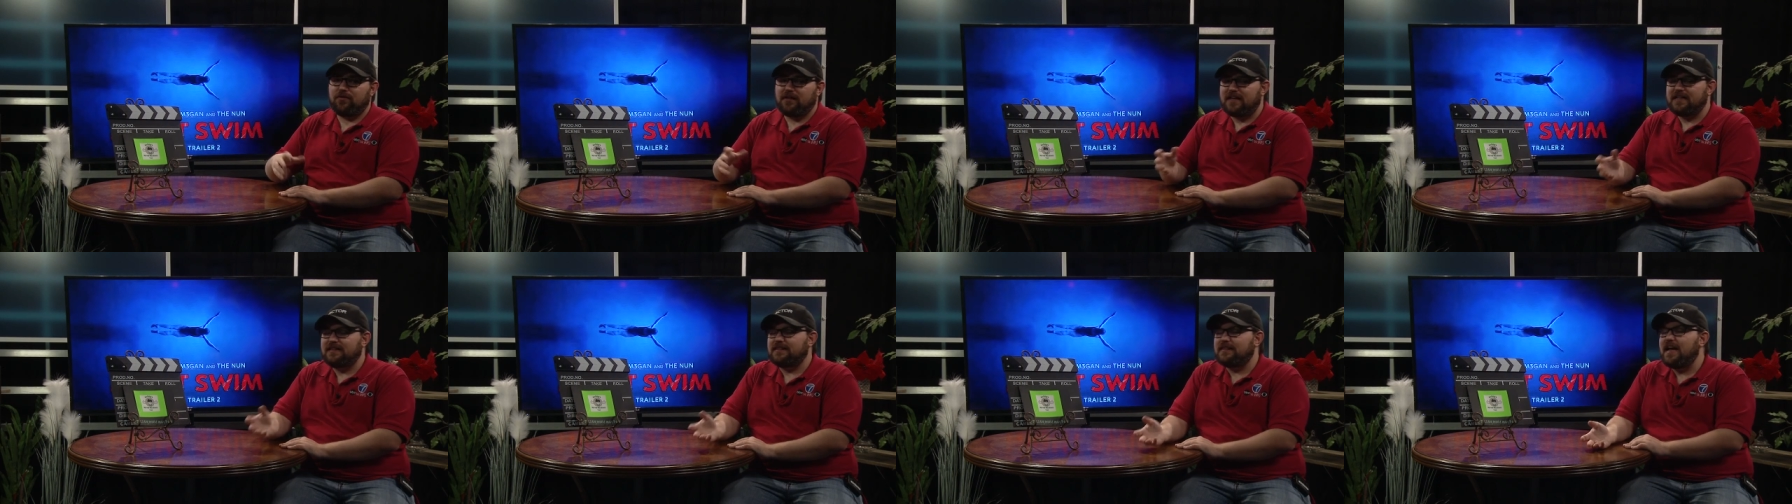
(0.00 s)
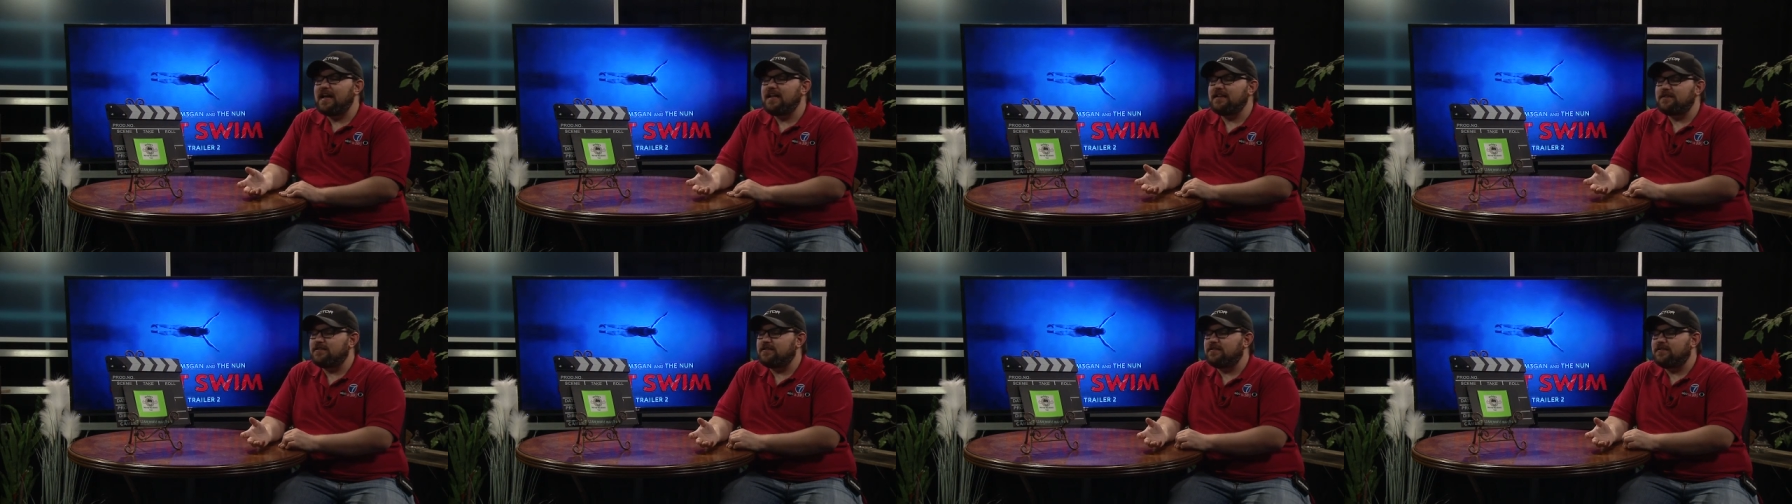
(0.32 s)
Like
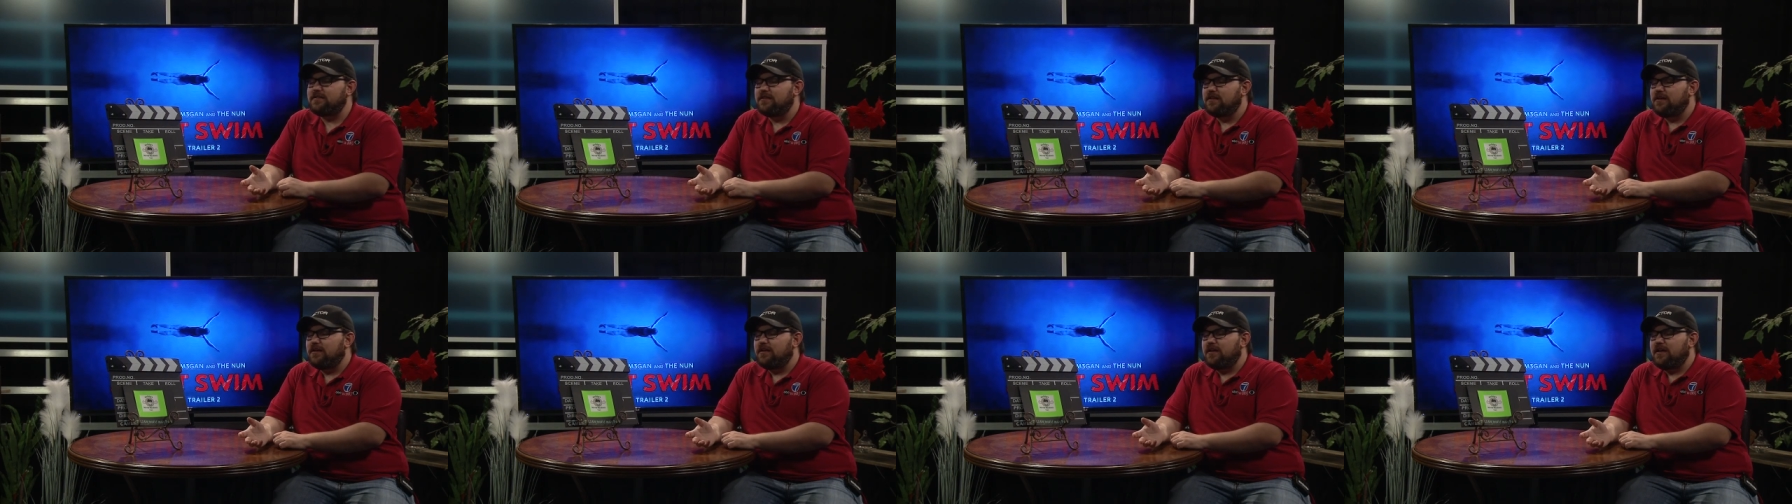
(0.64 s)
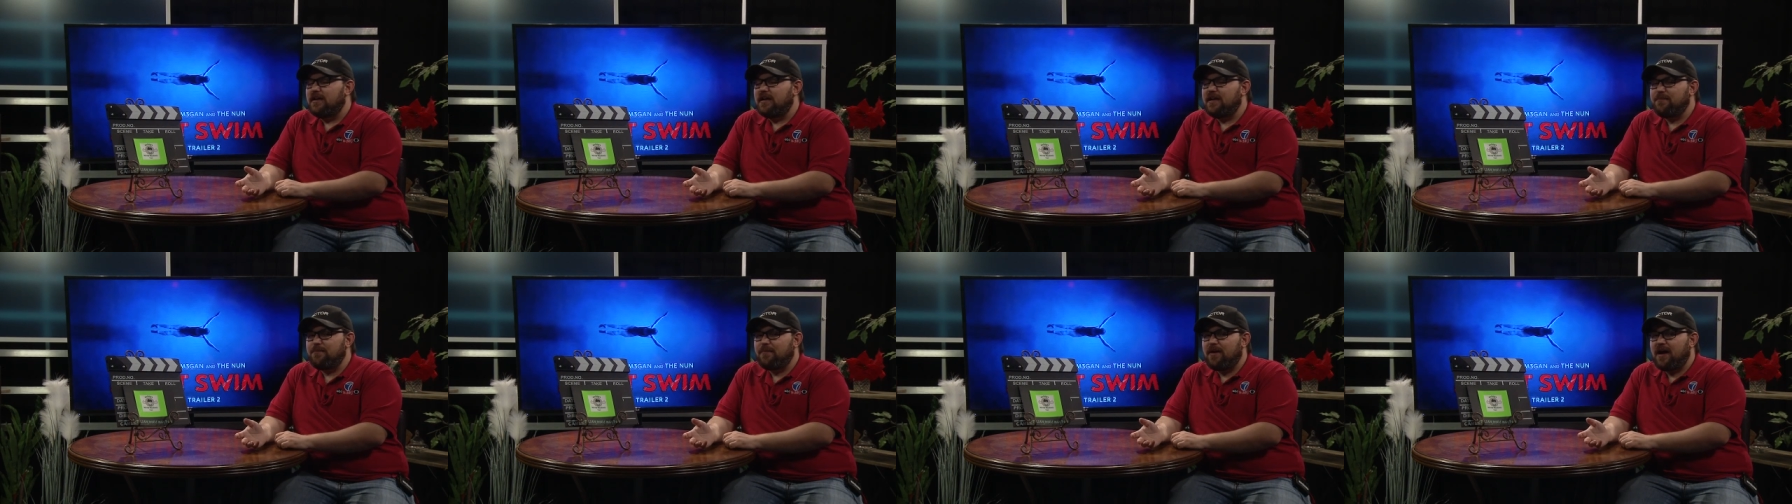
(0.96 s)
that's
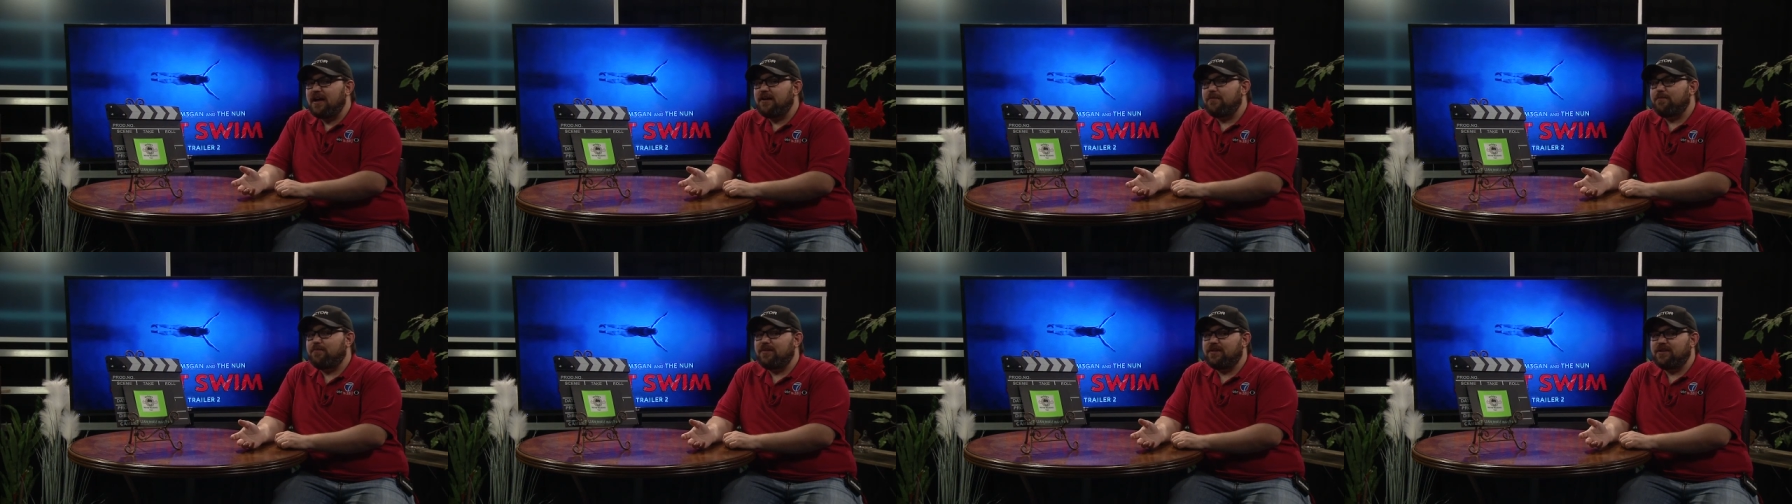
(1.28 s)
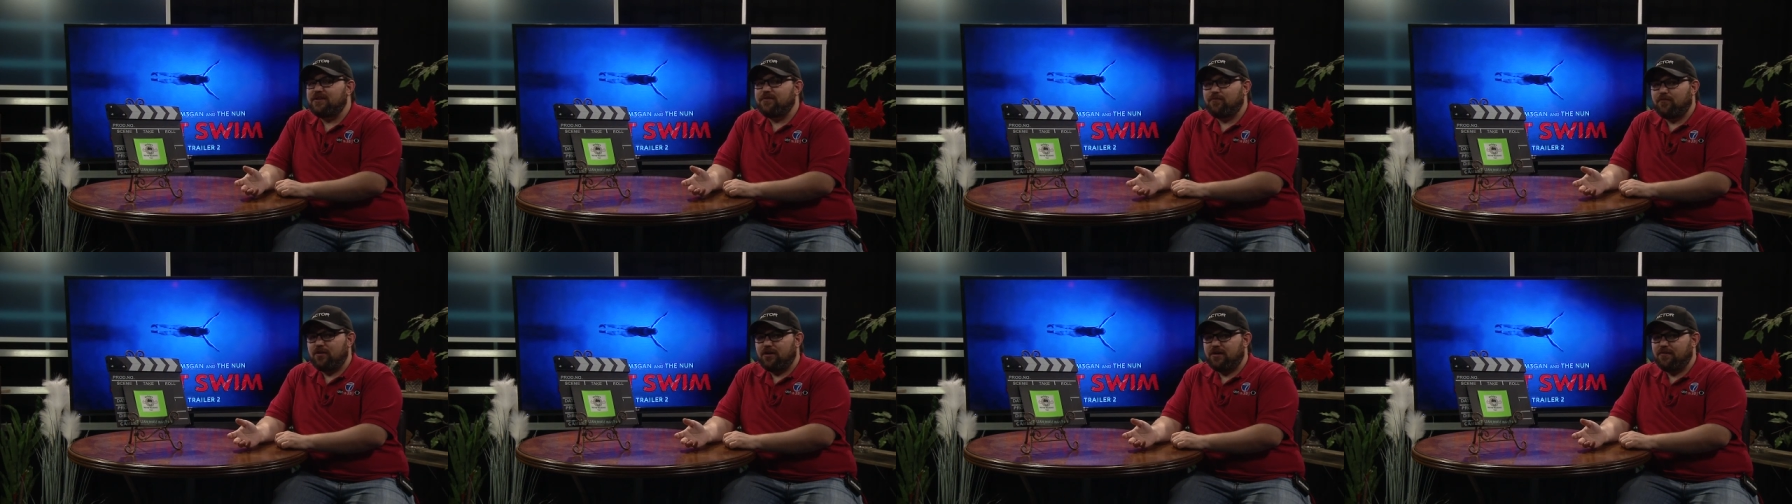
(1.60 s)
in my
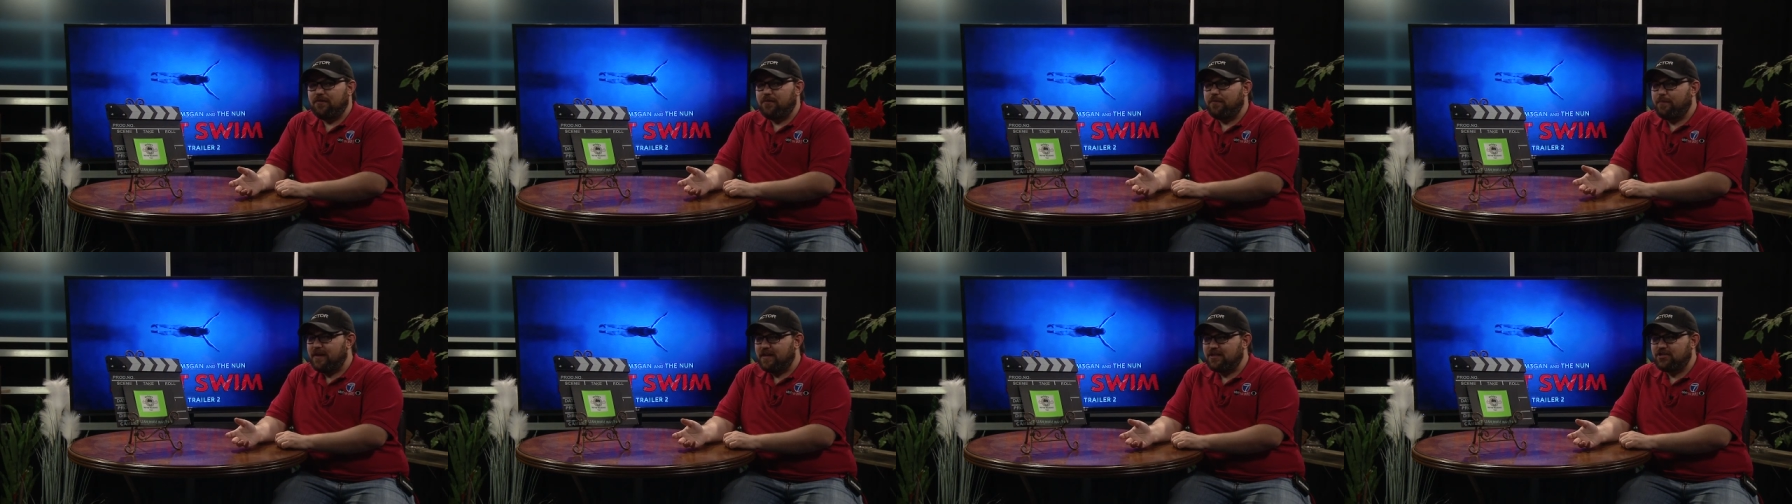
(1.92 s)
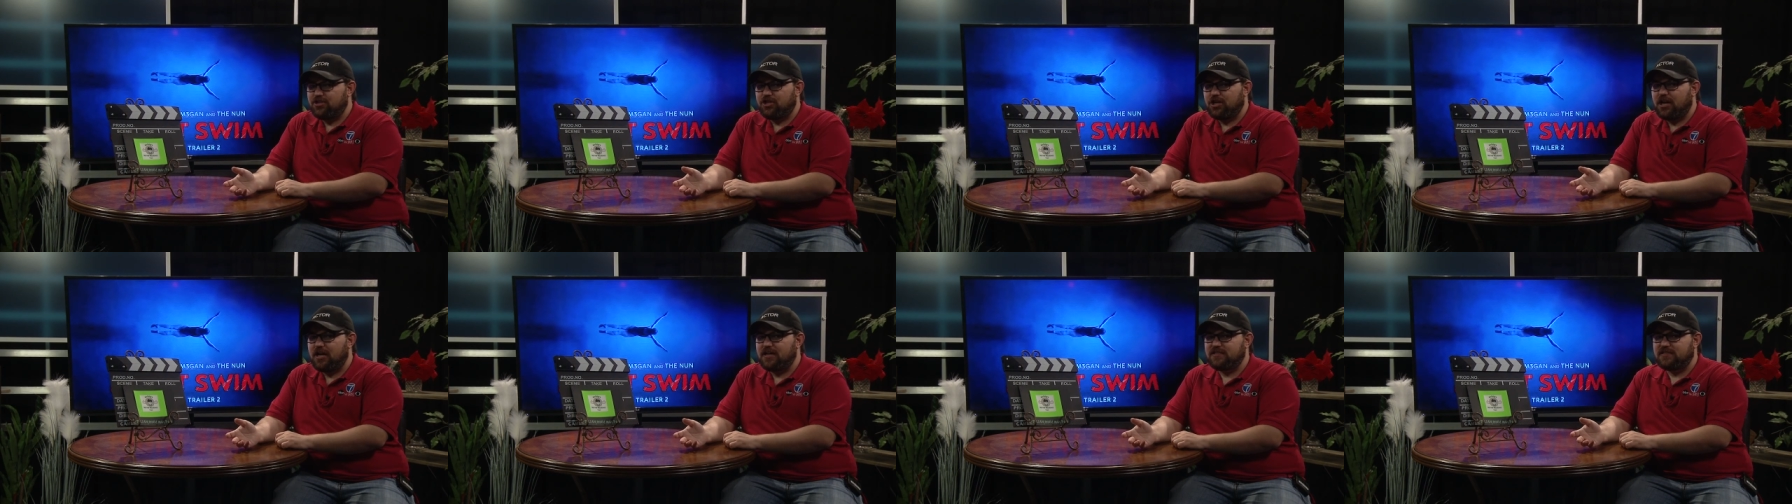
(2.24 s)
opinion, one of the
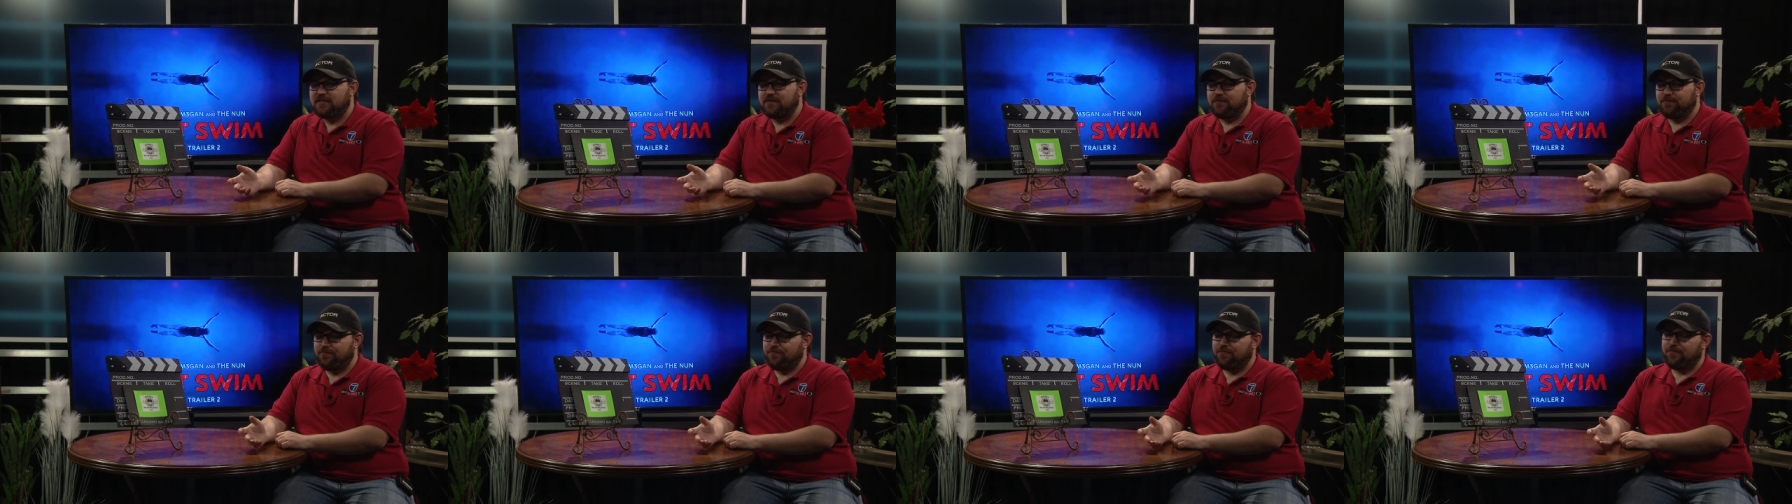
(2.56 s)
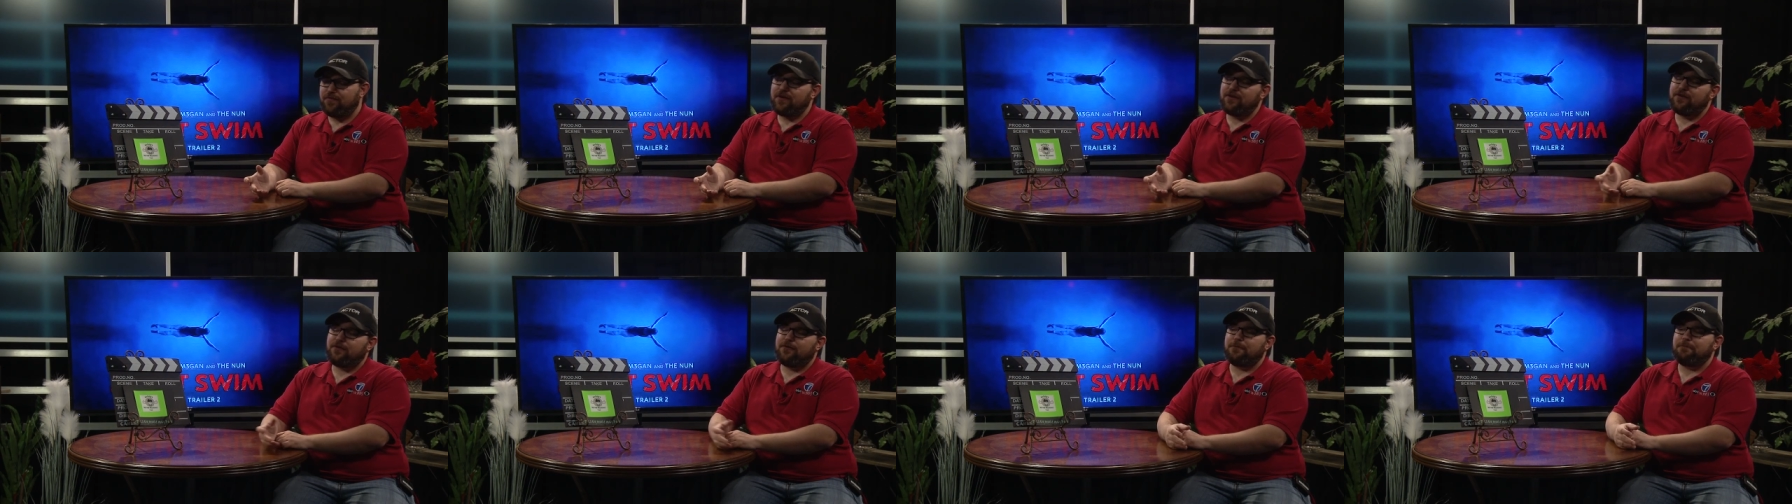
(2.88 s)
best shots of the
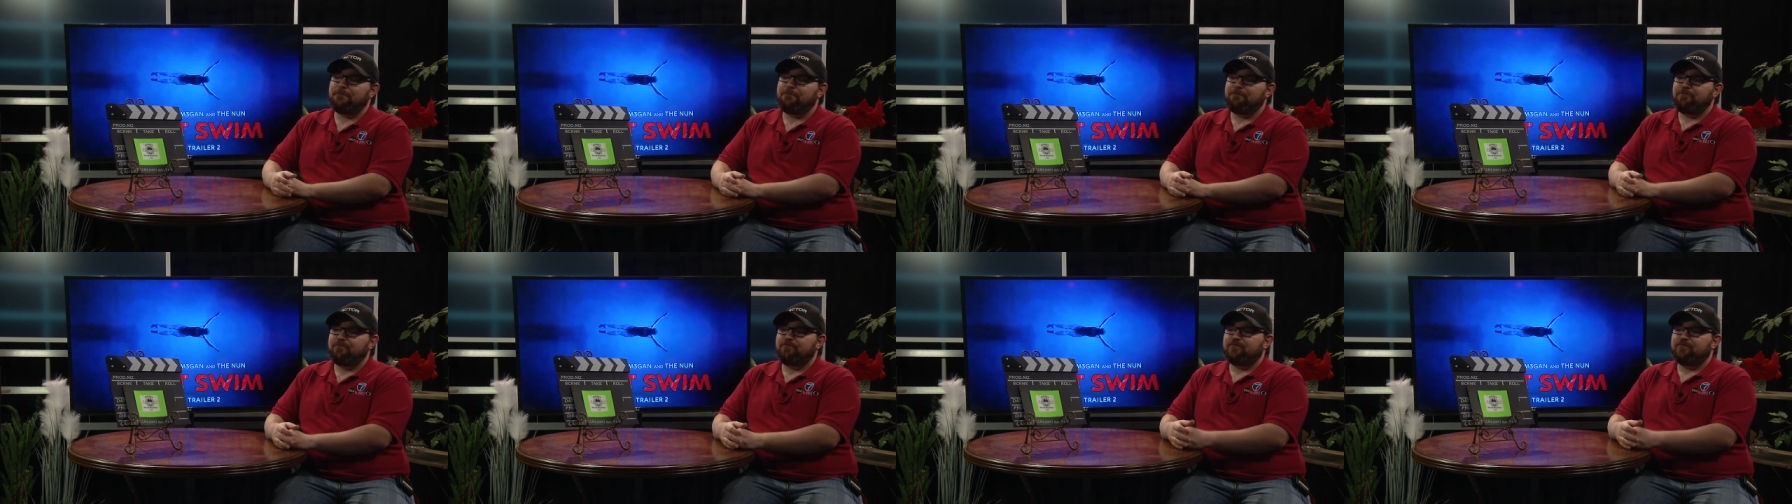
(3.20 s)
film.